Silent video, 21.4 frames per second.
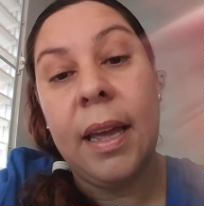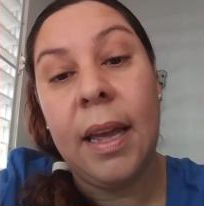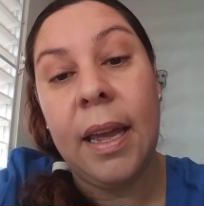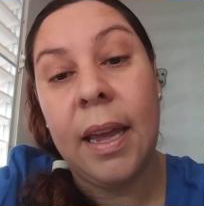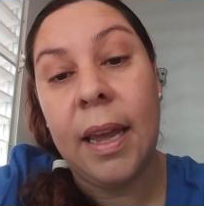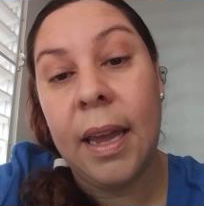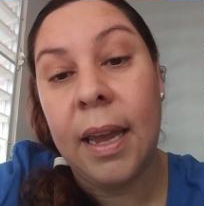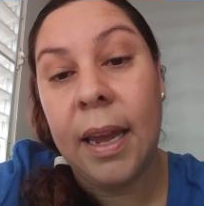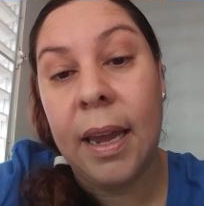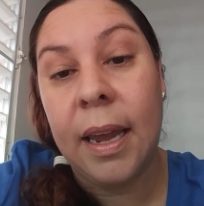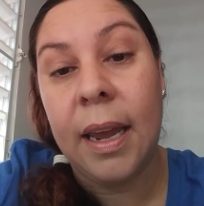
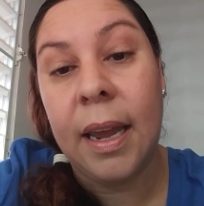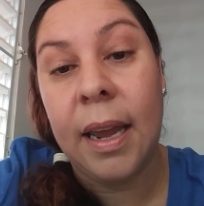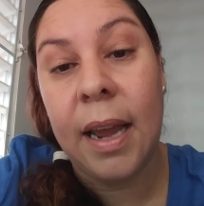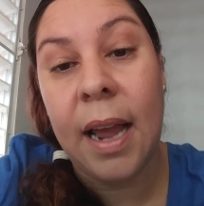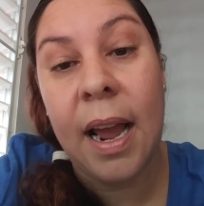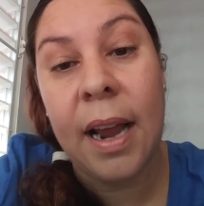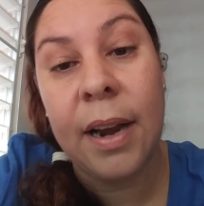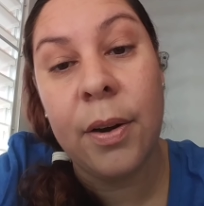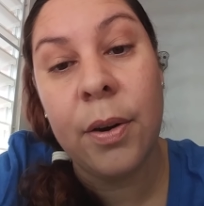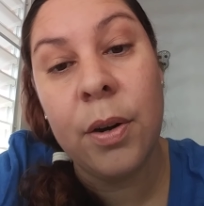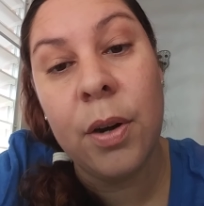
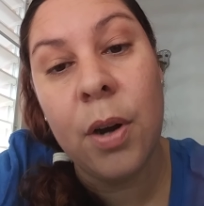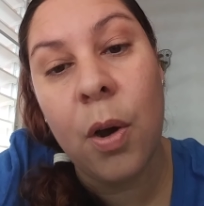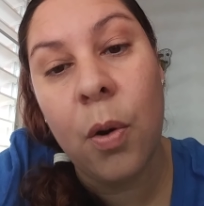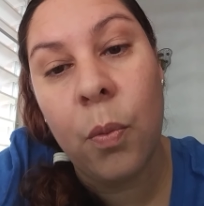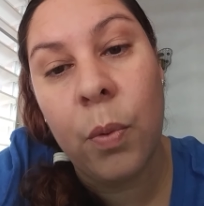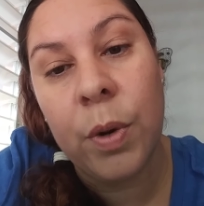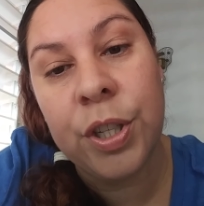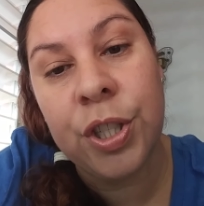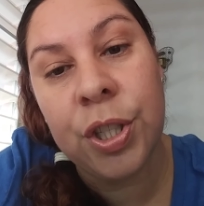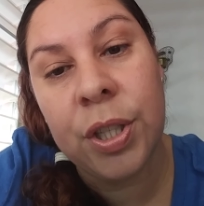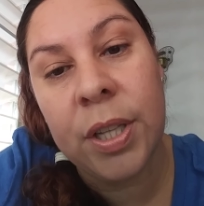And I don't know
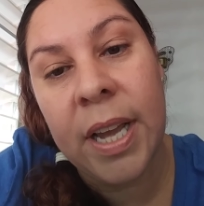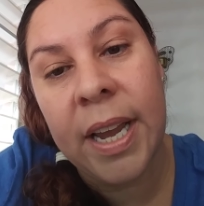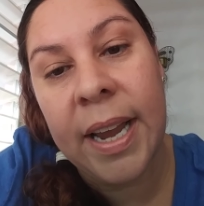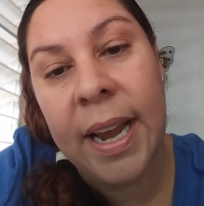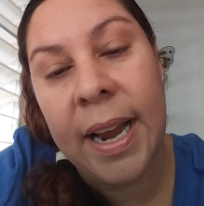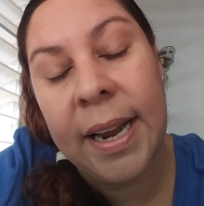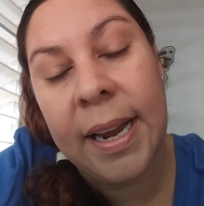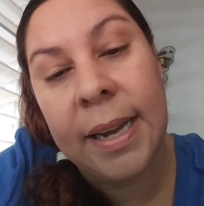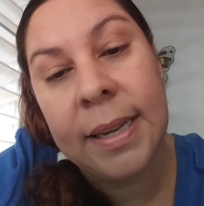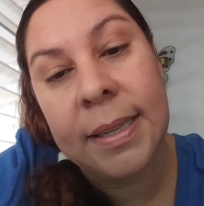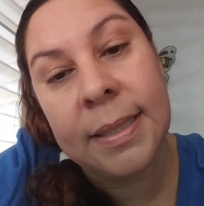which day
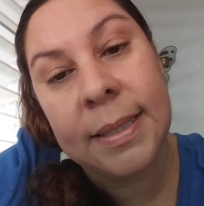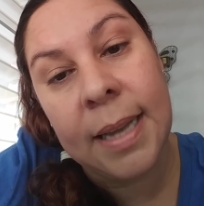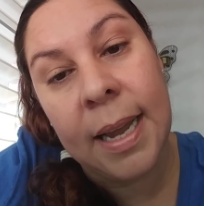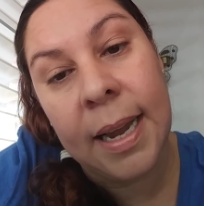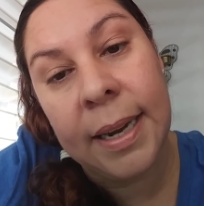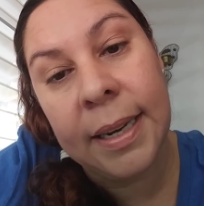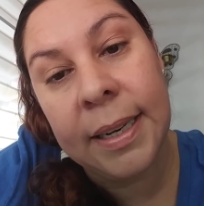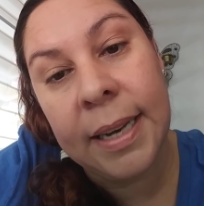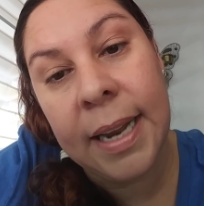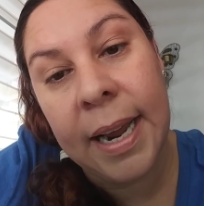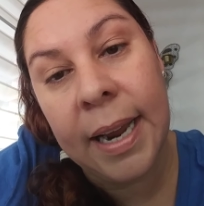I
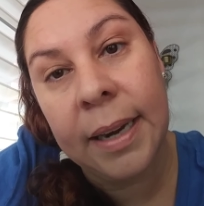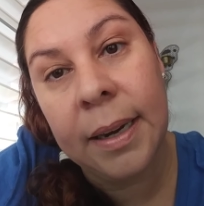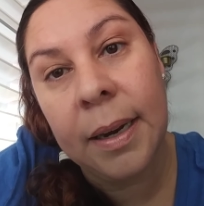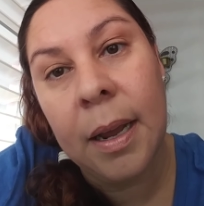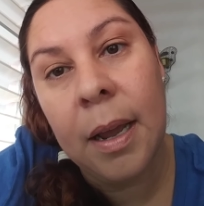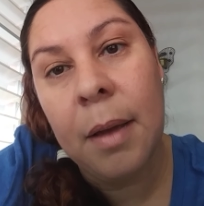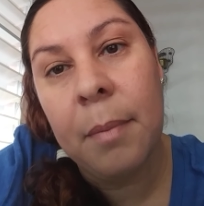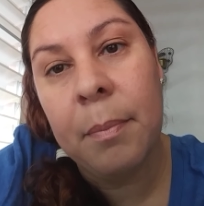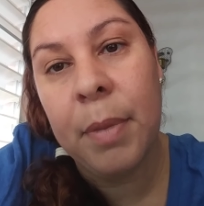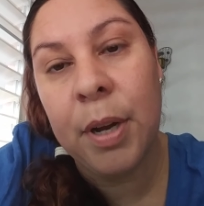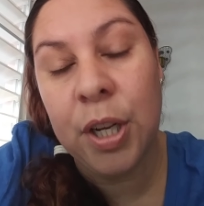assigned that,
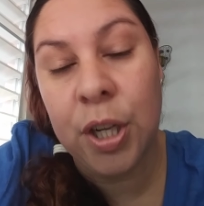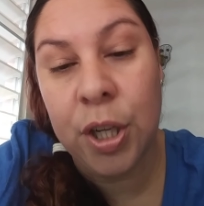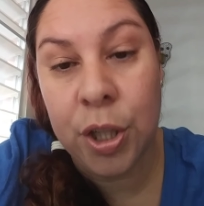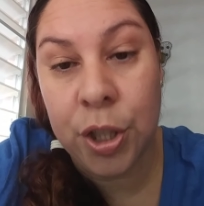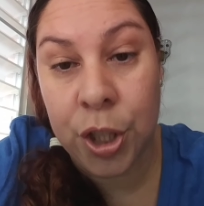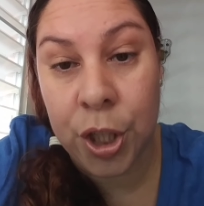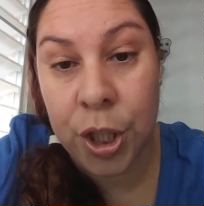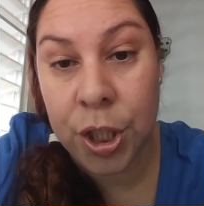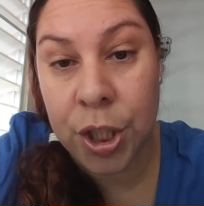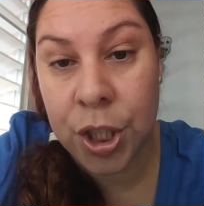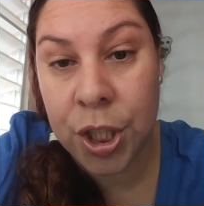but you
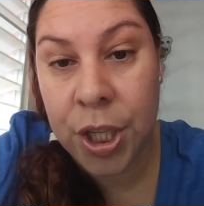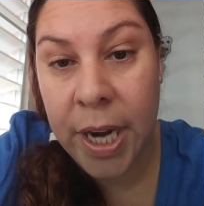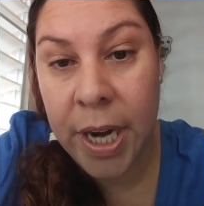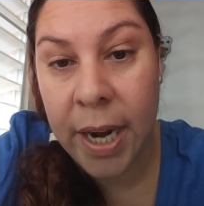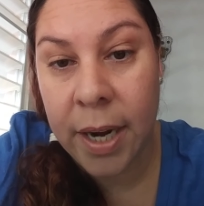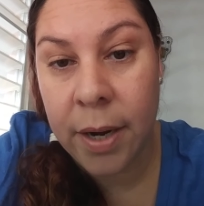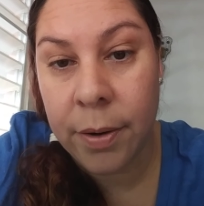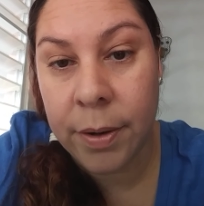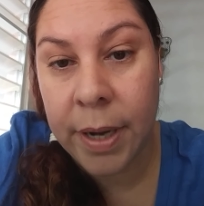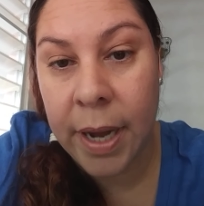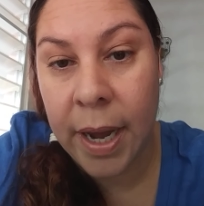should
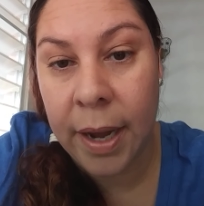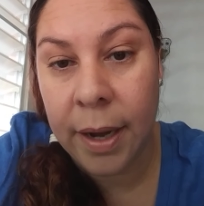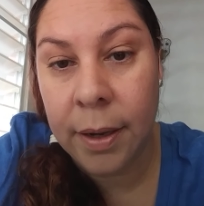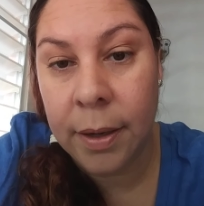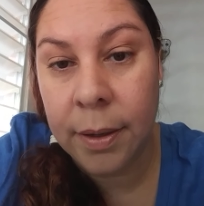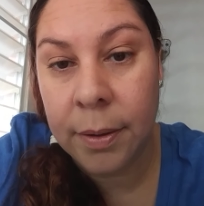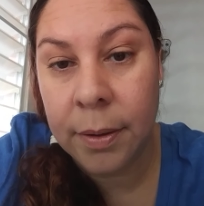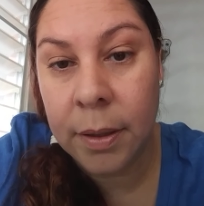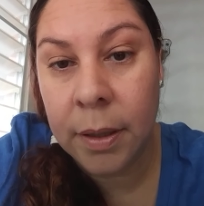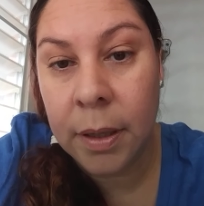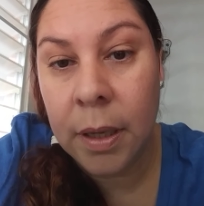check,
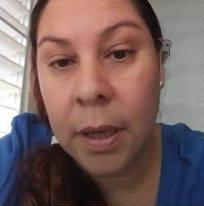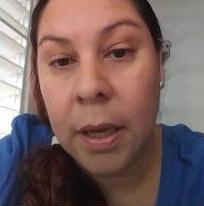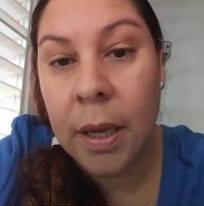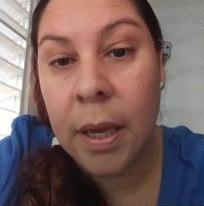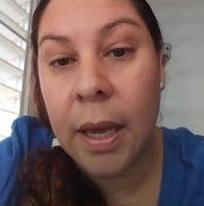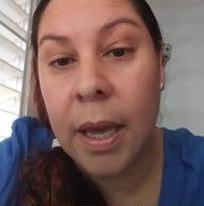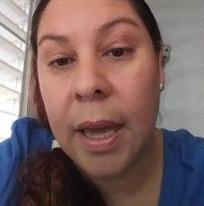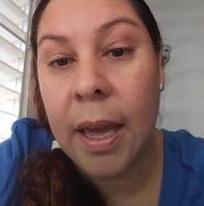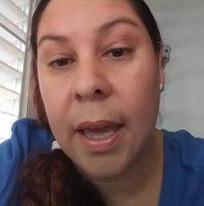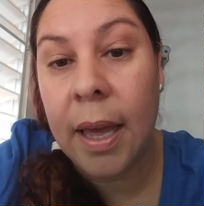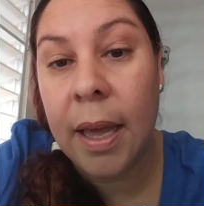okay,
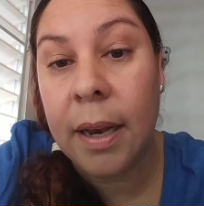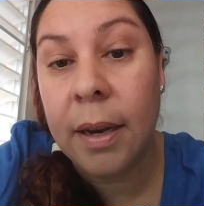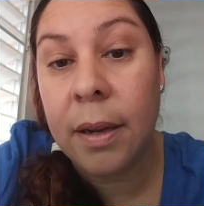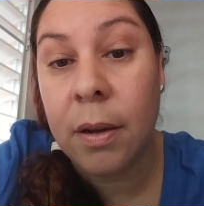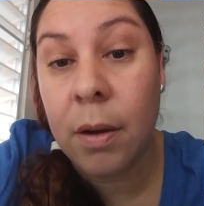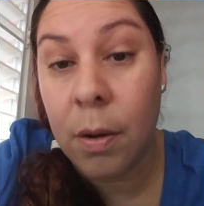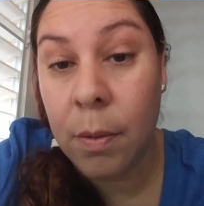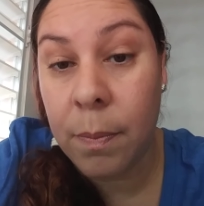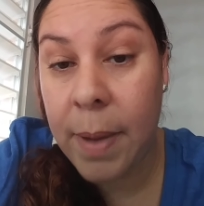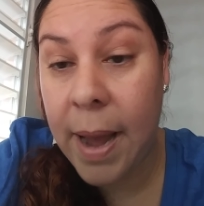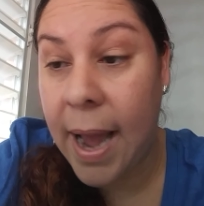and
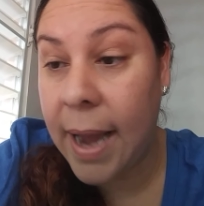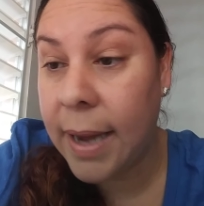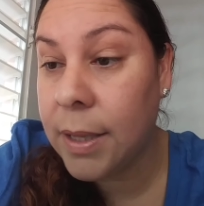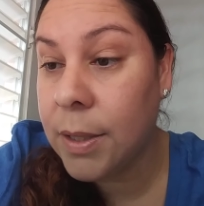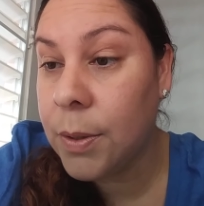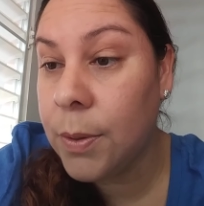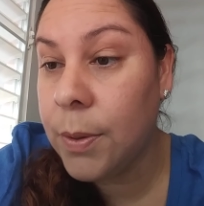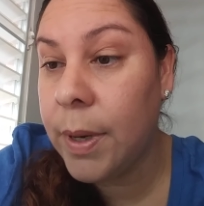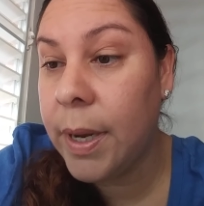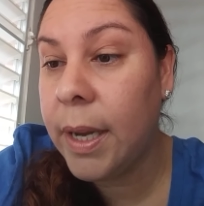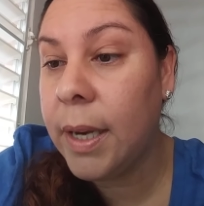go back
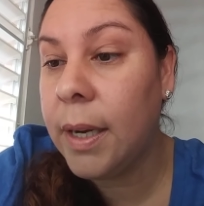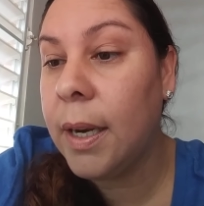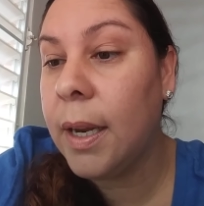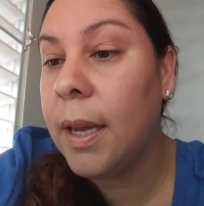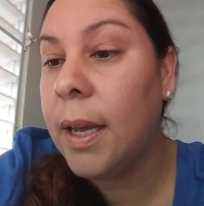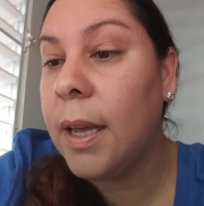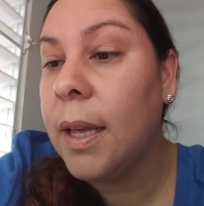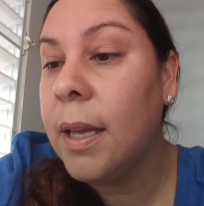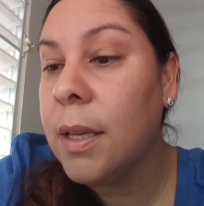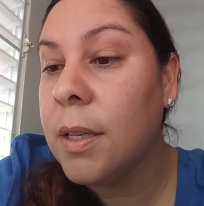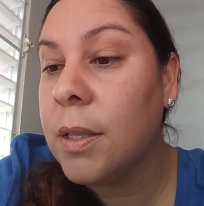to it.
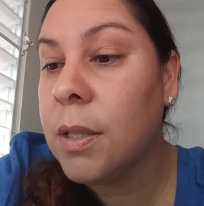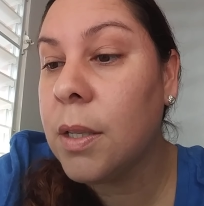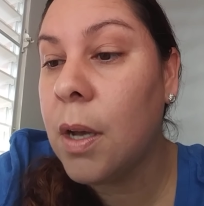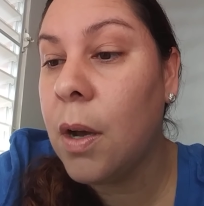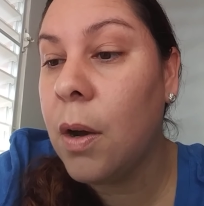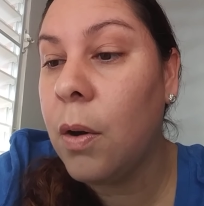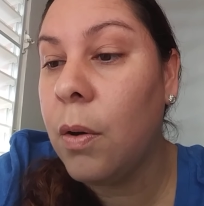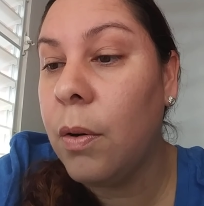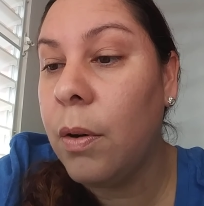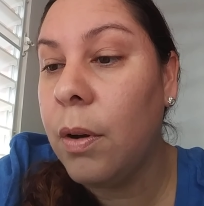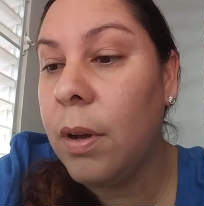
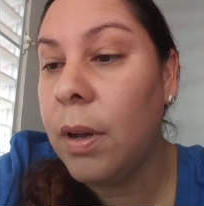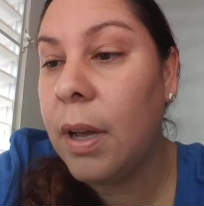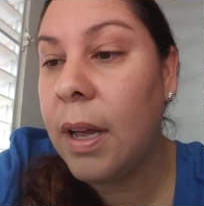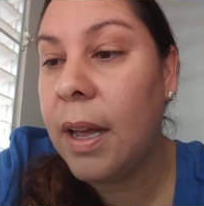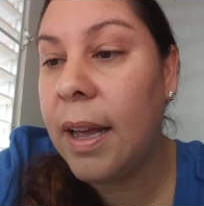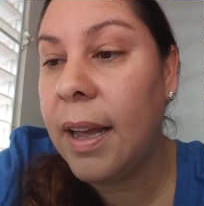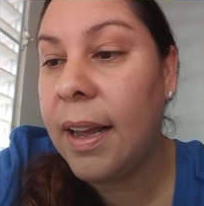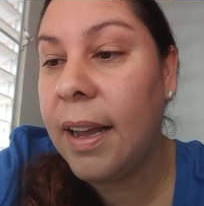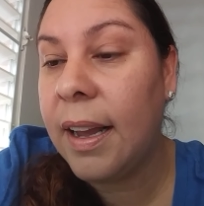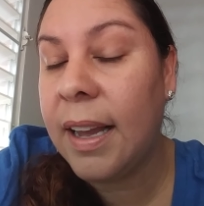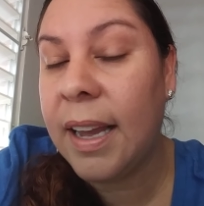So
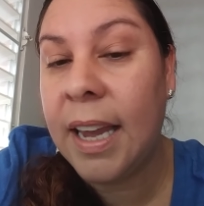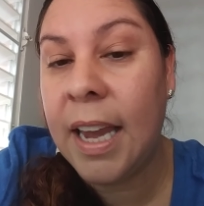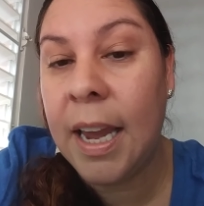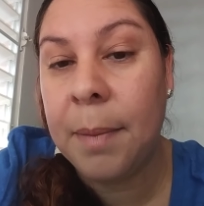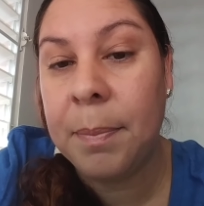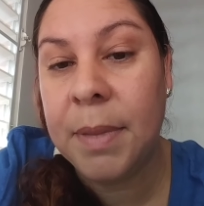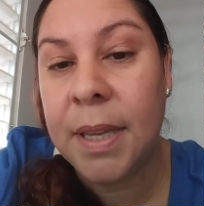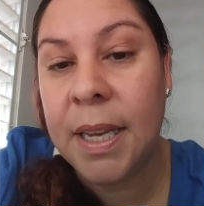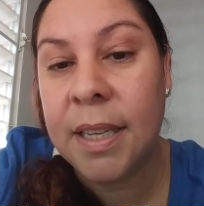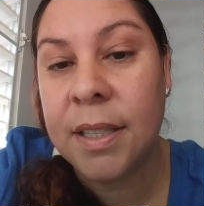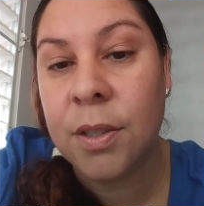
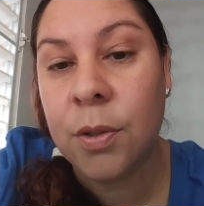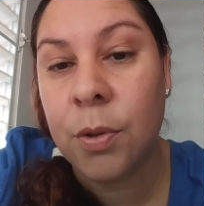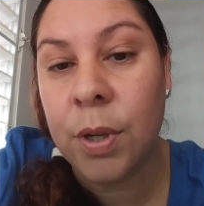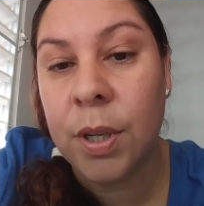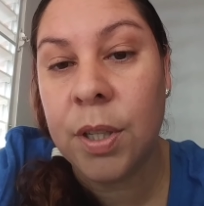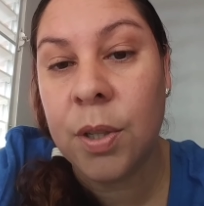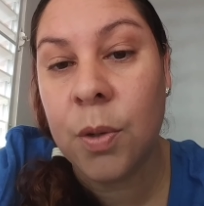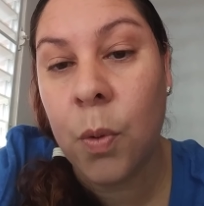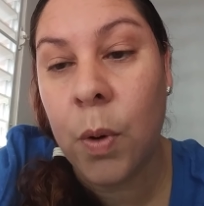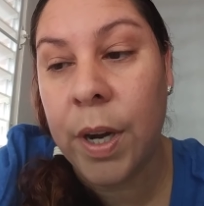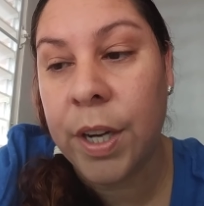keep these
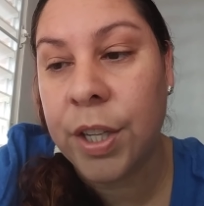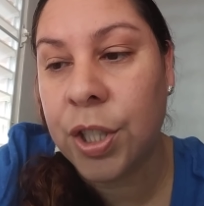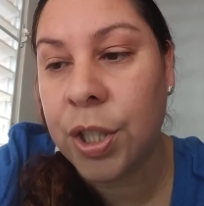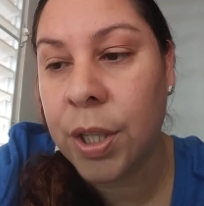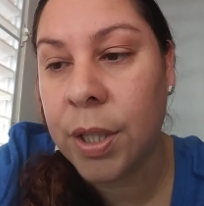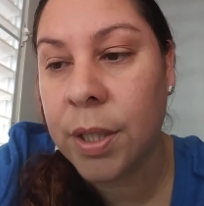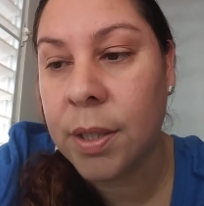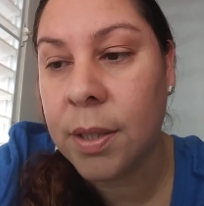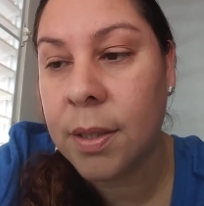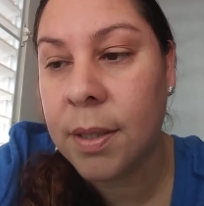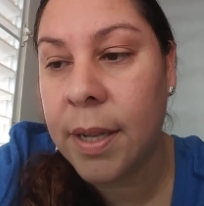three
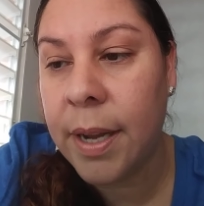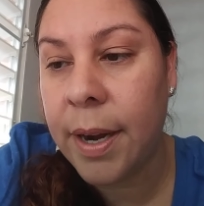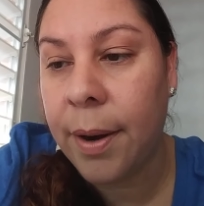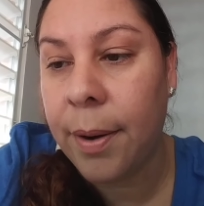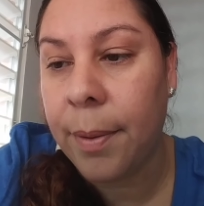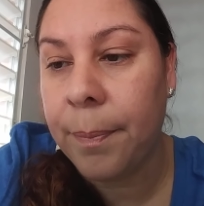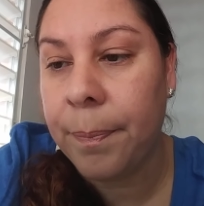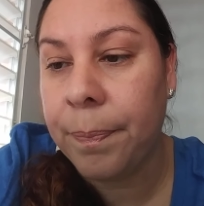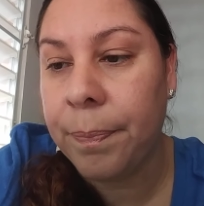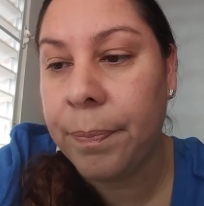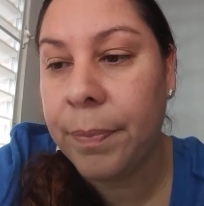questions there.